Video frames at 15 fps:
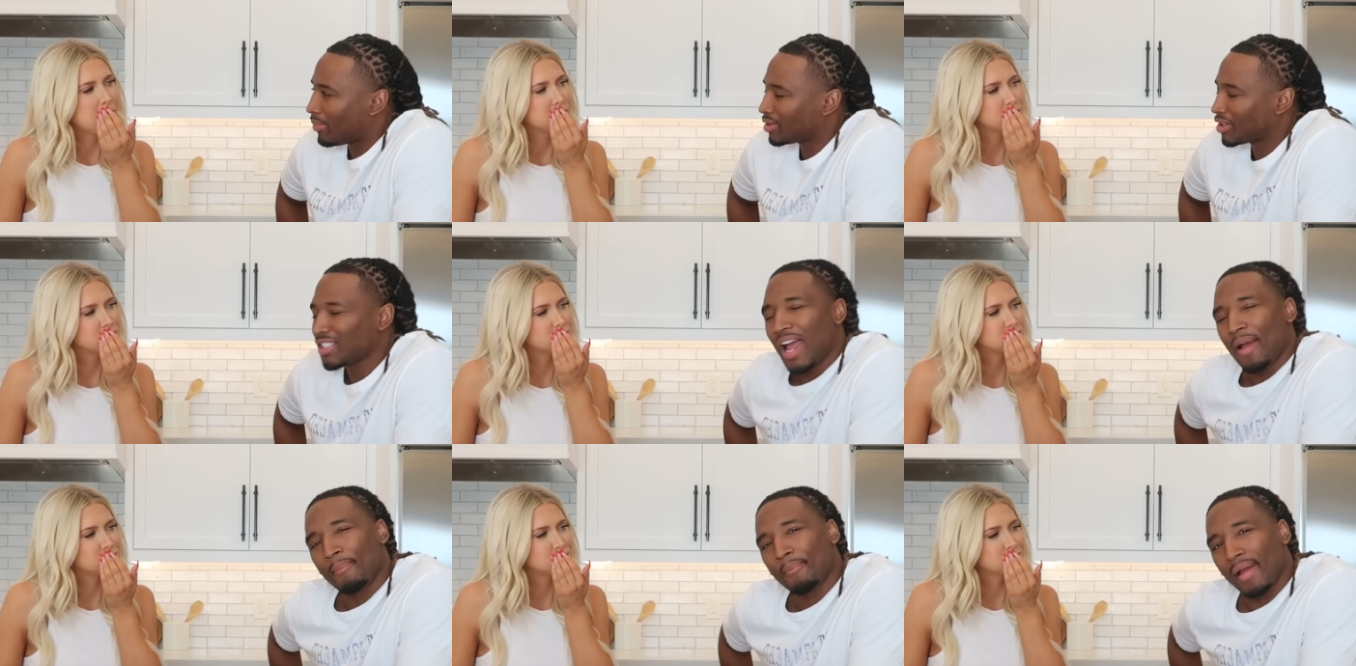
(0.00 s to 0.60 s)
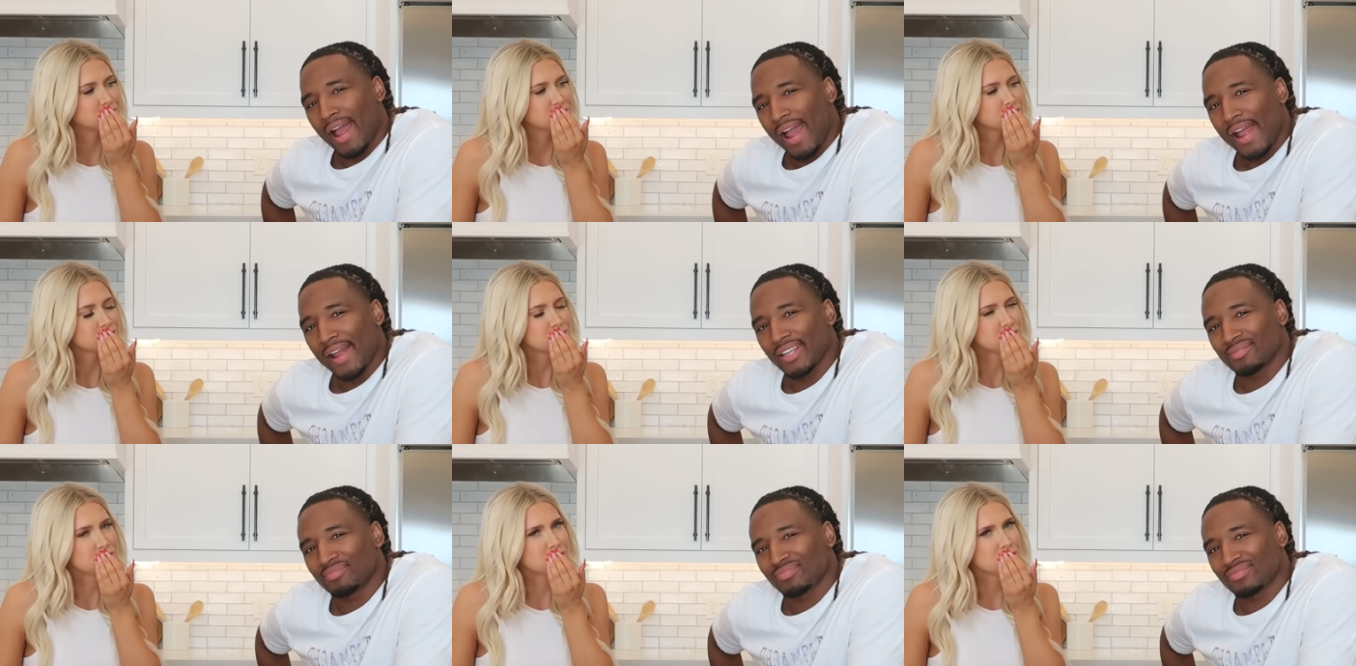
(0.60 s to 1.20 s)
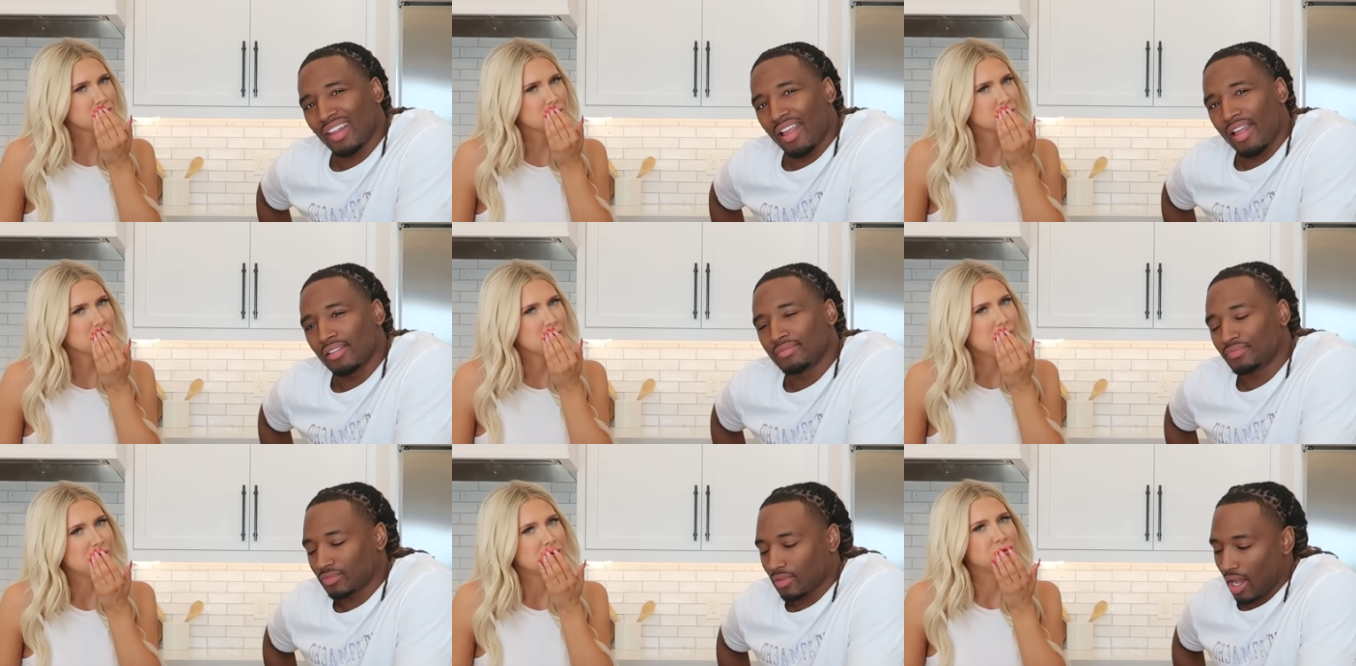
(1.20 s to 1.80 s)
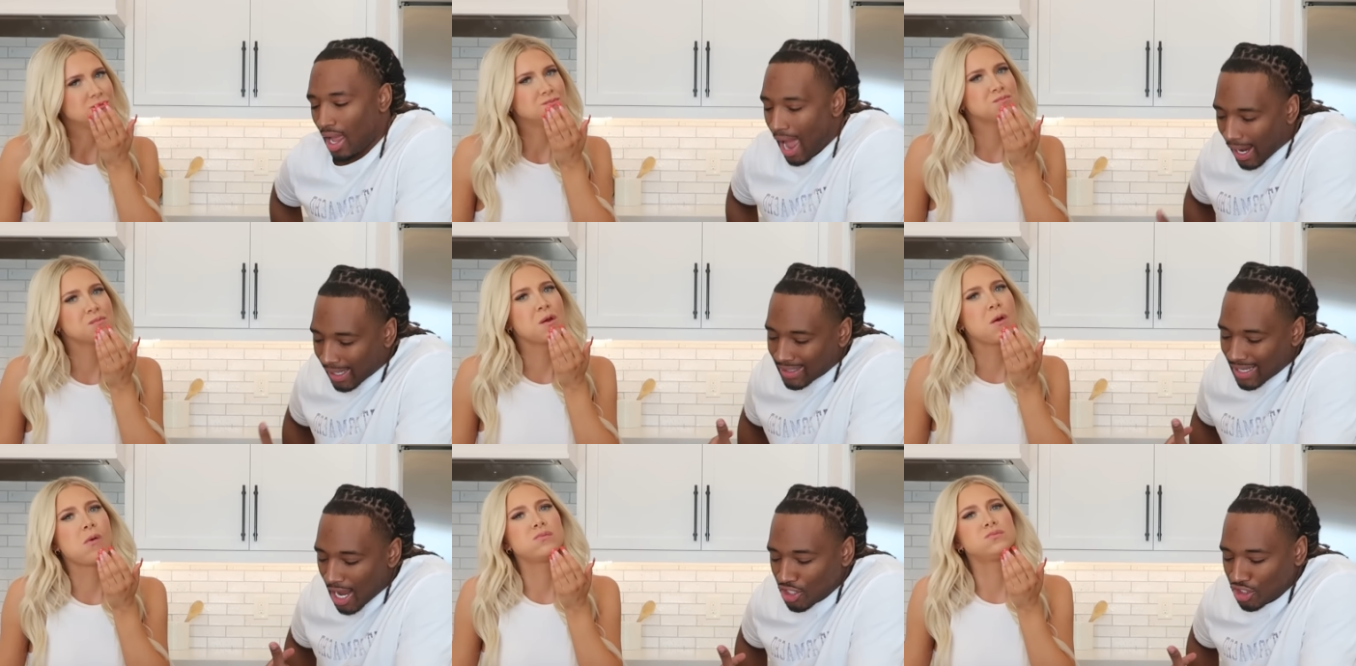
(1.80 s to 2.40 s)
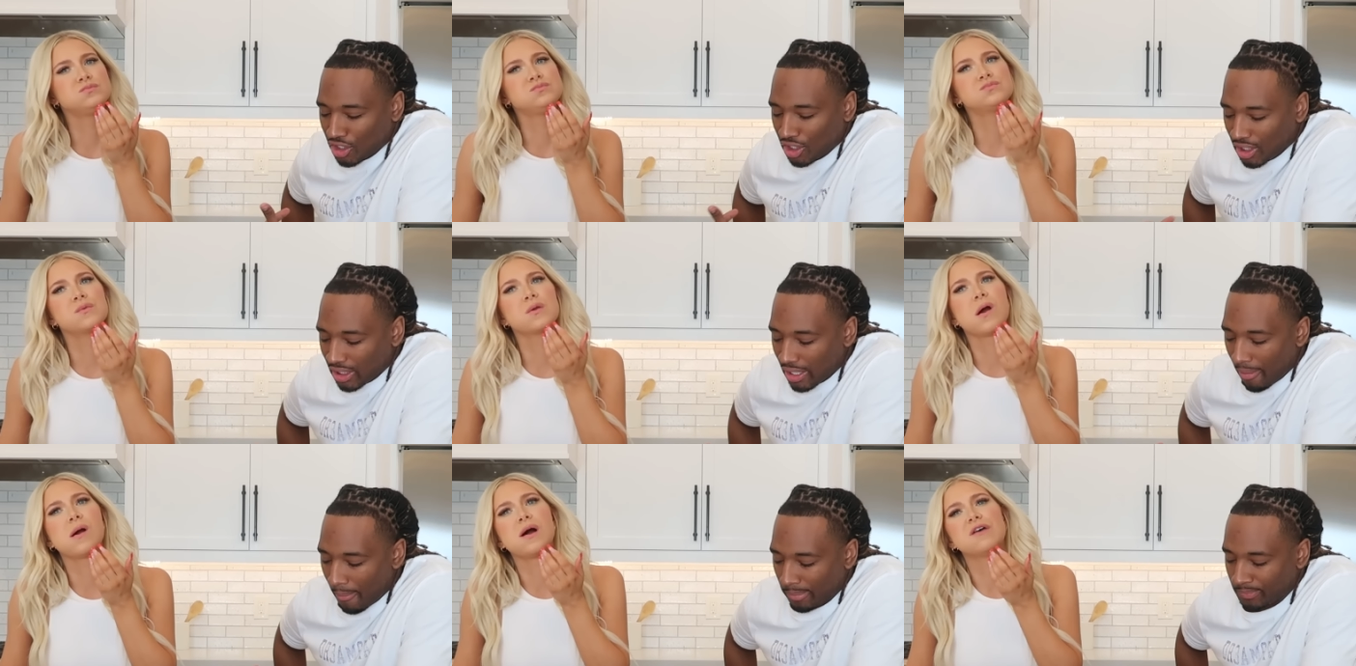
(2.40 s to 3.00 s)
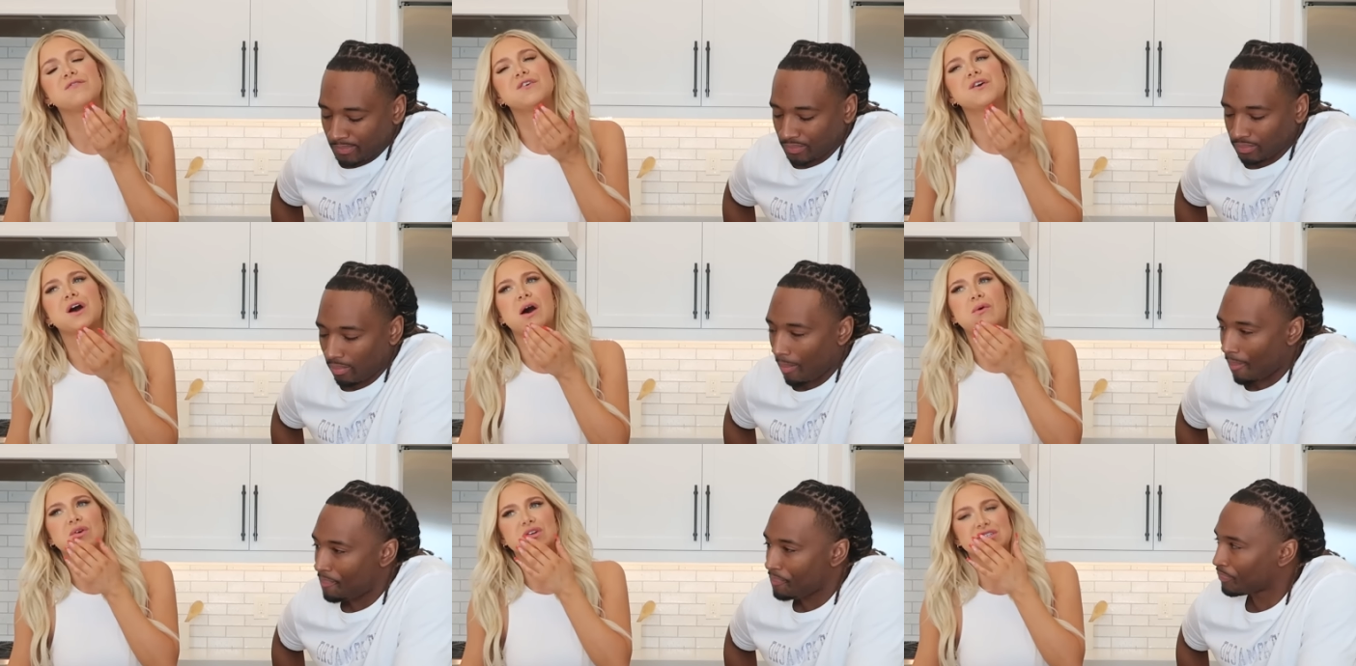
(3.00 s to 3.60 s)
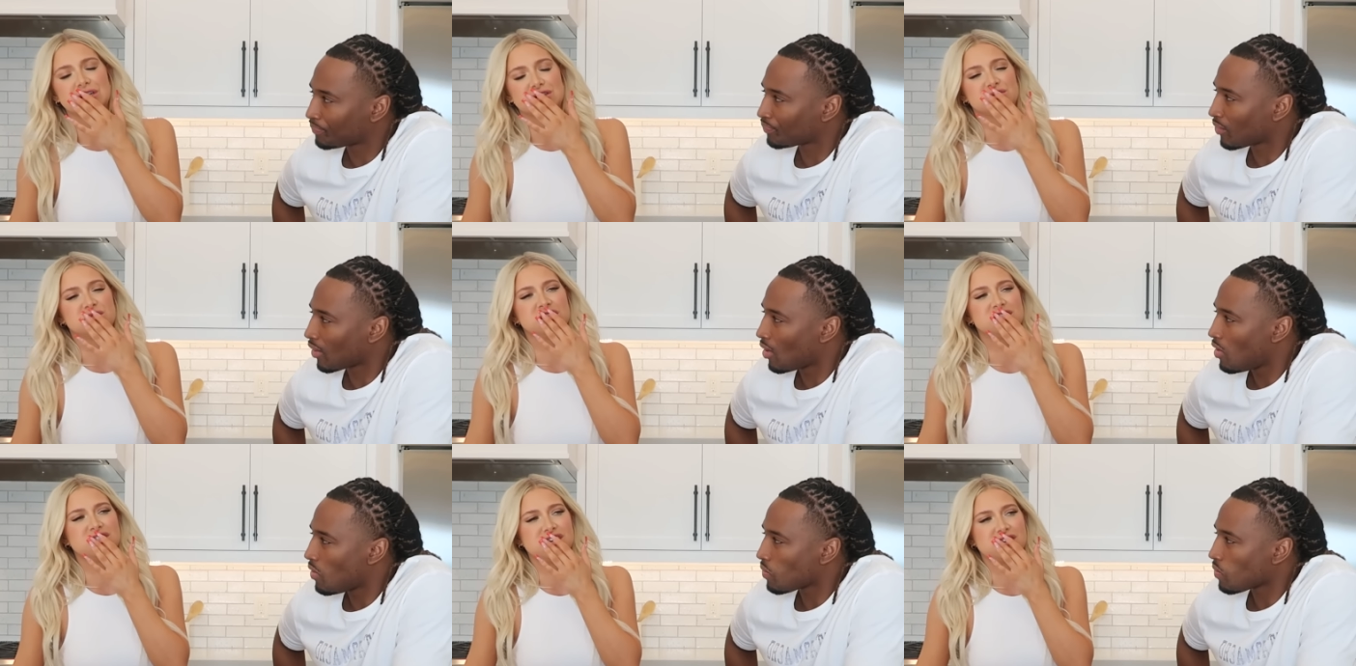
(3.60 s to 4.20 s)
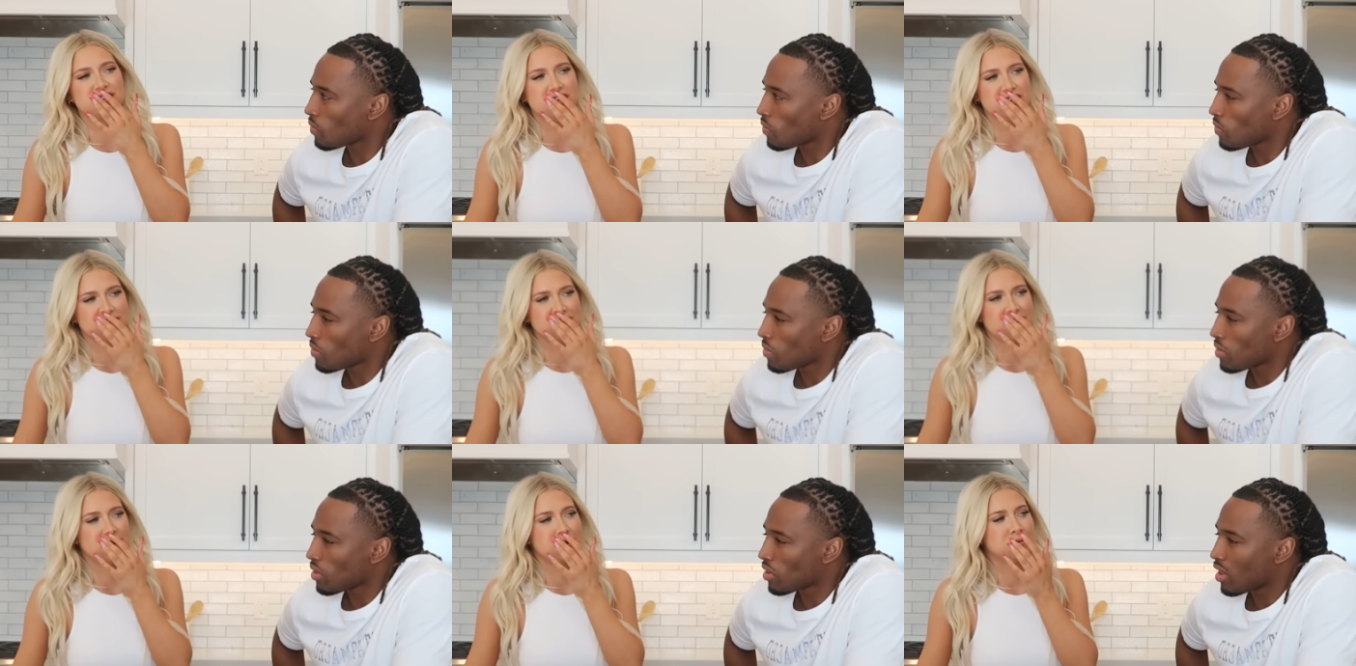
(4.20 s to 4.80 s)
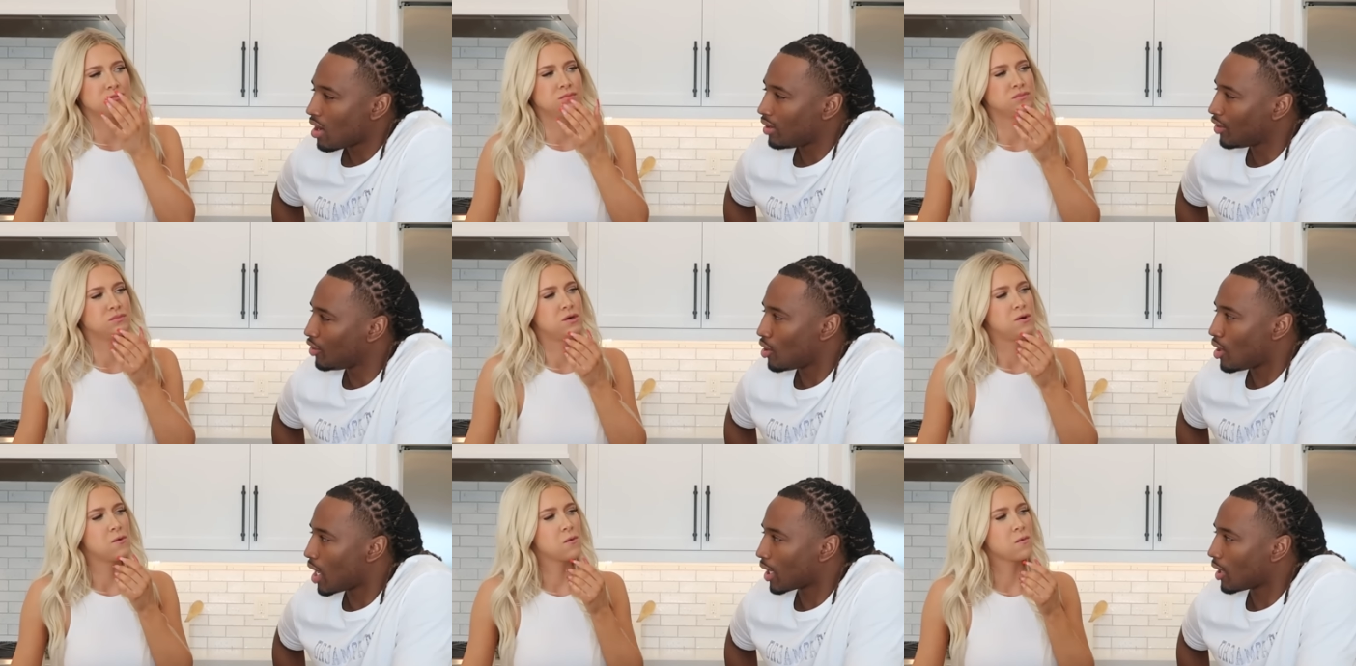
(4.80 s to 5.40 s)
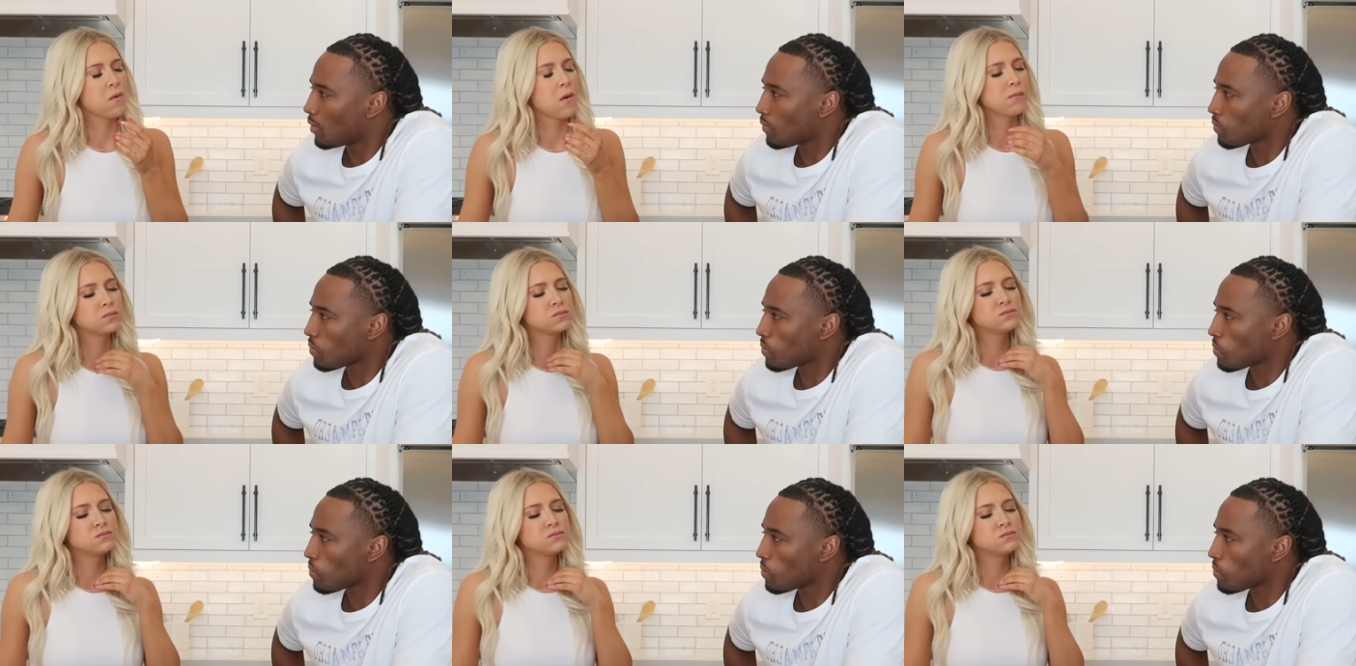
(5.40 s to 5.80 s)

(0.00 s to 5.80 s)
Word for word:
Speaker 1: It's not bad. I can actually eat it.
Speaker 2: I forgot what strawberry steak tastes like. You don't like it?